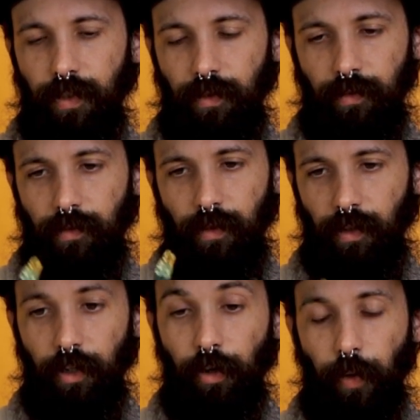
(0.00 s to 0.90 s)
is
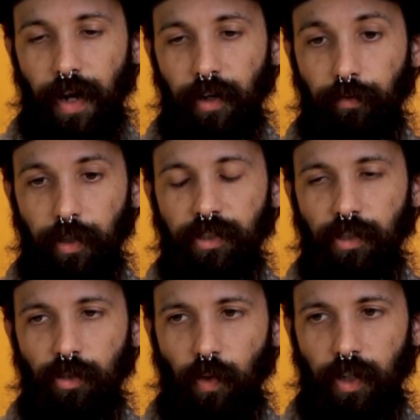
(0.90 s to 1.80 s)
an array of
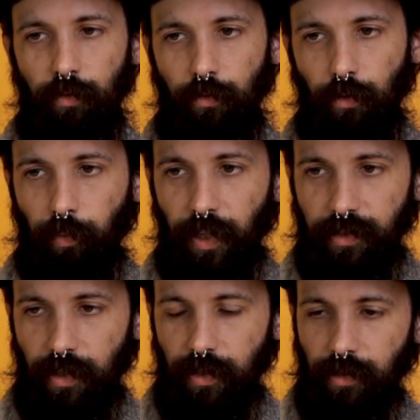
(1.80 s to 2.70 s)
reasons why you would
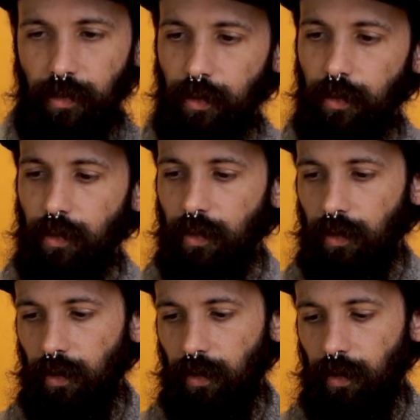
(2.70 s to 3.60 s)
replace these.
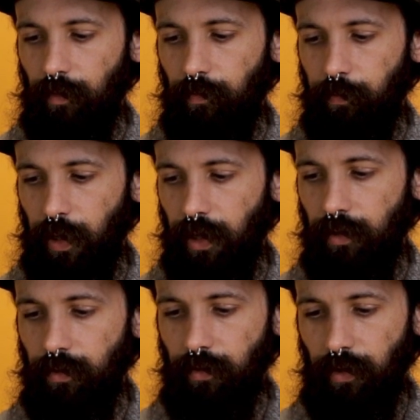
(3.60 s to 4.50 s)

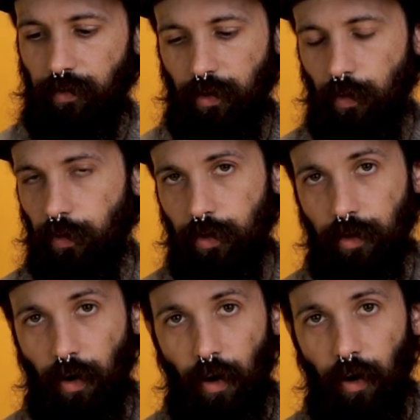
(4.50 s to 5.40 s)
But if you're going through
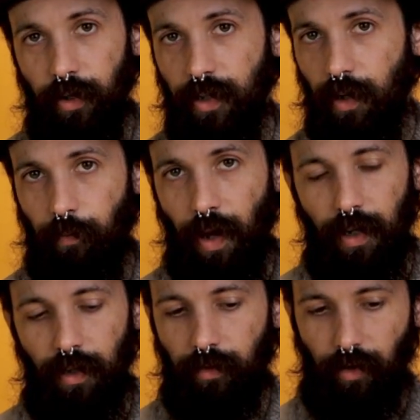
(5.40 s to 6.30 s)
your car, you're getting it
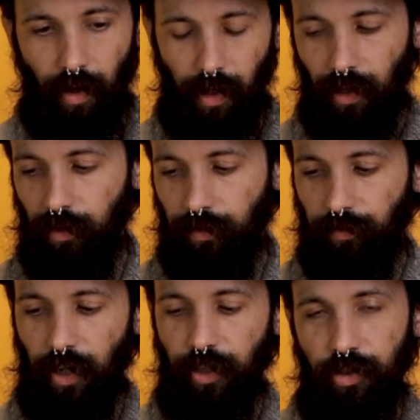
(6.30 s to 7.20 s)
painted, trying to make it look
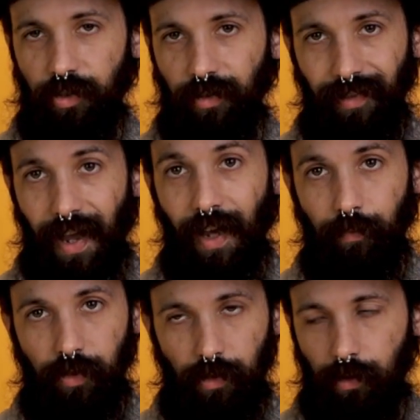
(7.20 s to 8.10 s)
fresh.
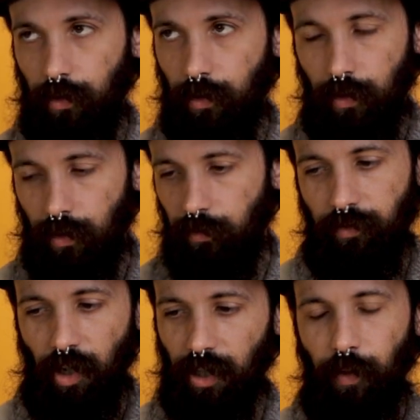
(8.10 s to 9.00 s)
Lamps,
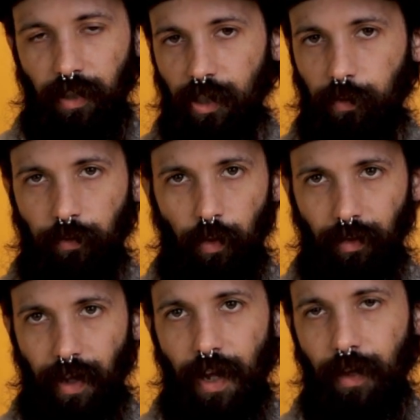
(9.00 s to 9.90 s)
we've talked about this before.
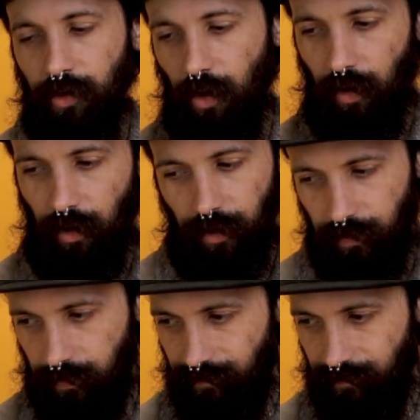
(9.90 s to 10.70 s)
Lamps are